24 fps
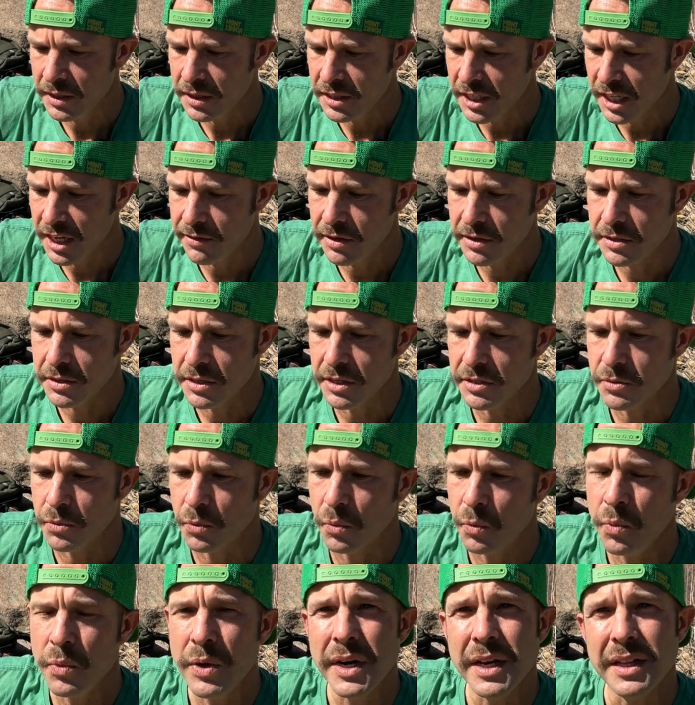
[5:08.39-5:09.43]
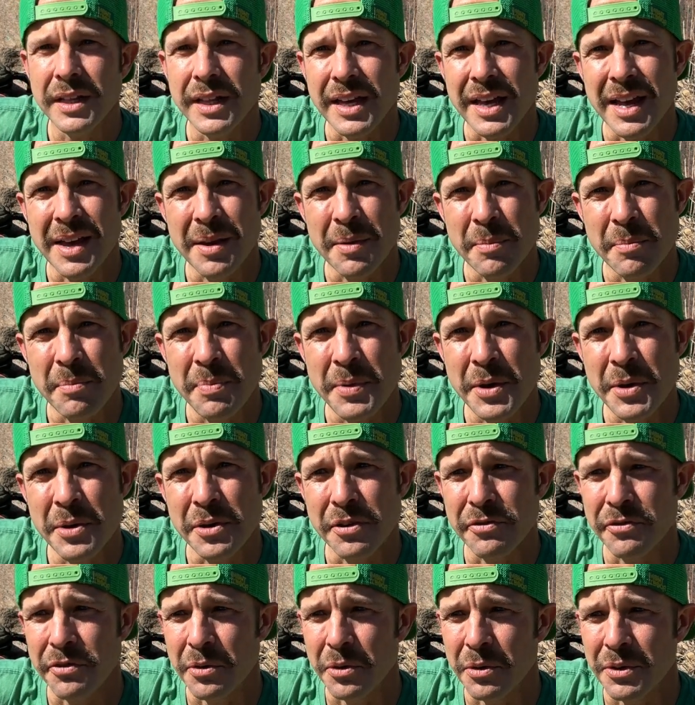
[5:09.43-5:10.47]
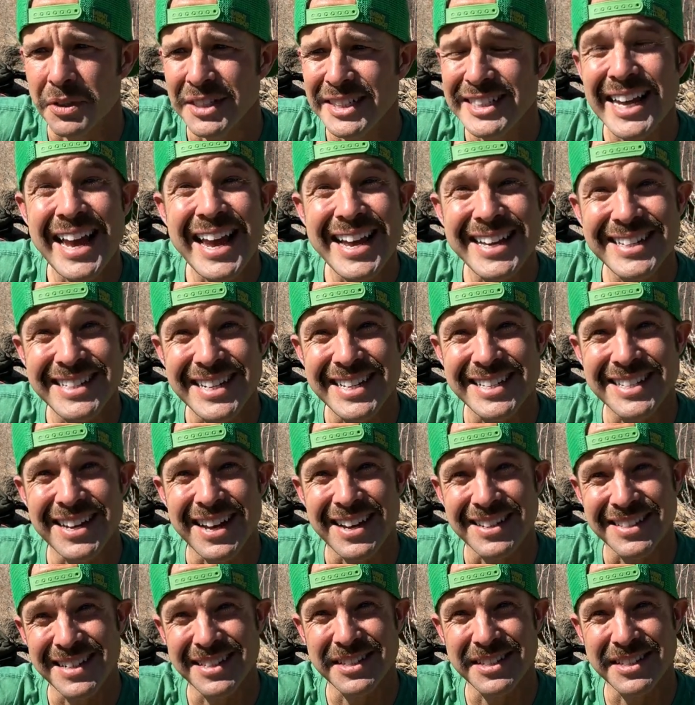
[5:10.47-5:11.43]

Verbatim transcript: to give us this really beautiful, tasty sauce.